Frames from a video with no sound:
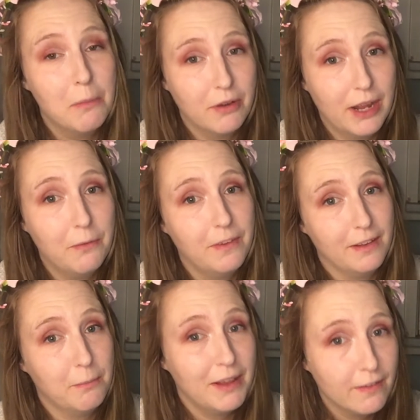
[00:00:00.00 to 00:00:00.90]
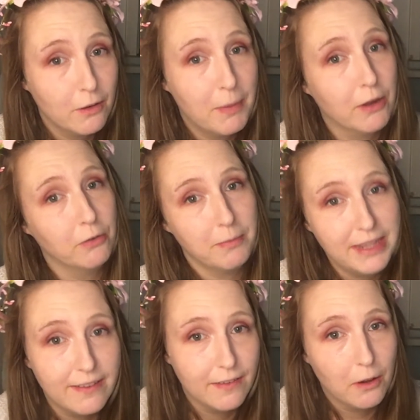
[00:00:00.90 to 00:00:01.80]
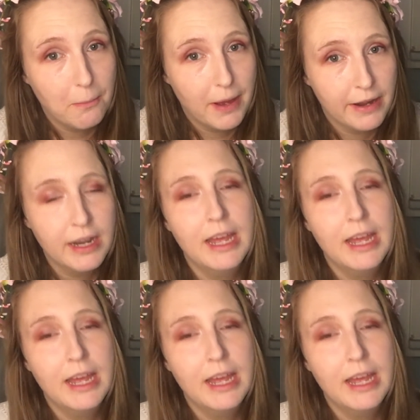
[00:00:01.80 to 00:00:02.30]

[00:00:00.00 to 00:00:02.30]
Midsommar or Midsommar.